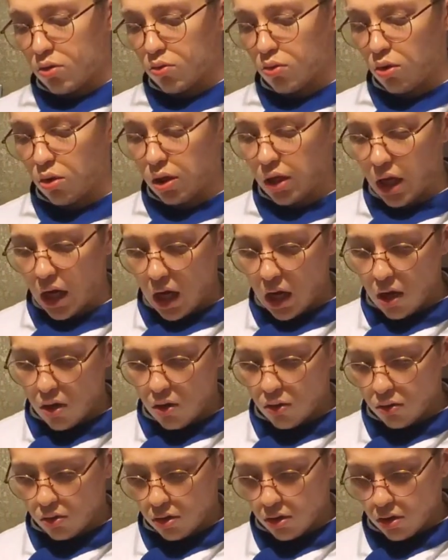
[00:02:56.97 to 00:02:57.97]
roll it
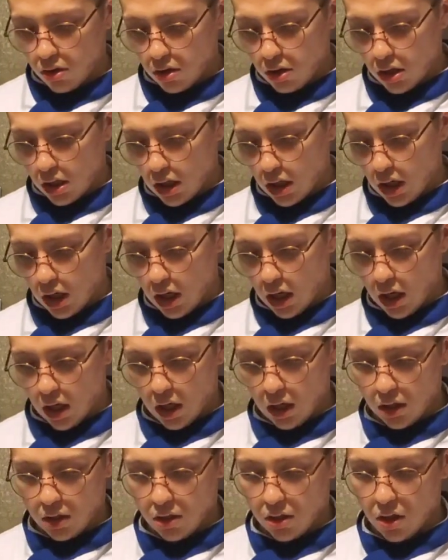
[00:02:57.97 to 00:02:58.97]
out,
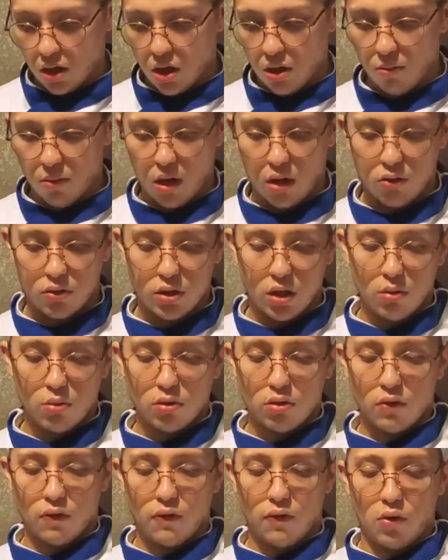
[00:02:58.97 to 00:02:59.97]
and I was
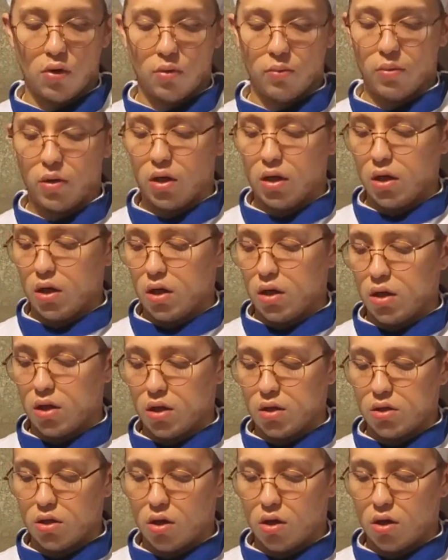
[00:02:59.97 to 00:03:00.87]
able to form the